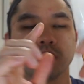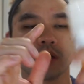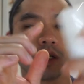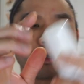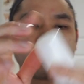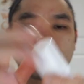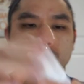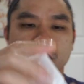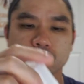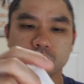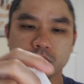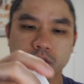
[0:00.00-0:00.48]

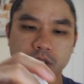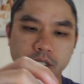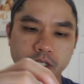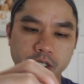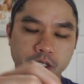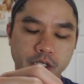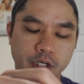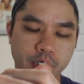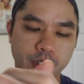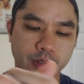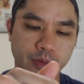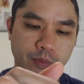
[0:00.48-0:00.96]
arrows right
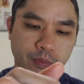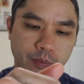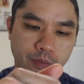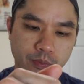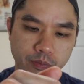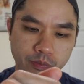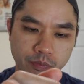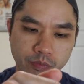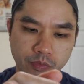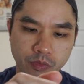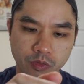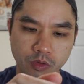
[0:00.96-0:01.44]
here.
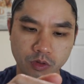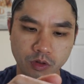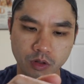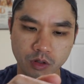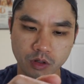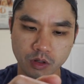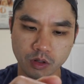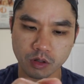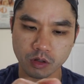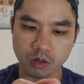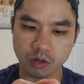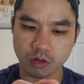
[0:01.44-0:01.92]

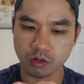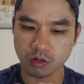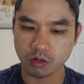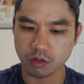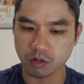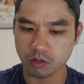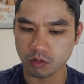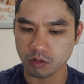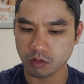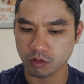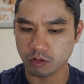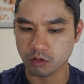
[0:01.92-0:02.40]

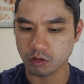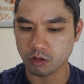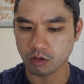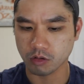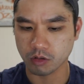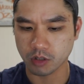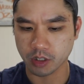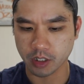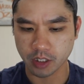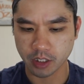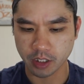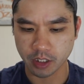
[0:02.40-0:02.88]

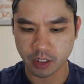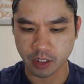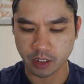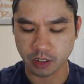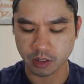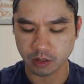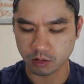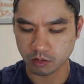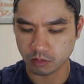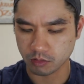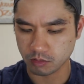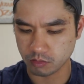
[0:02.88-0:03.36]
Go ahead
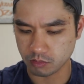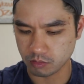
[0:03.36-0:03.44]
and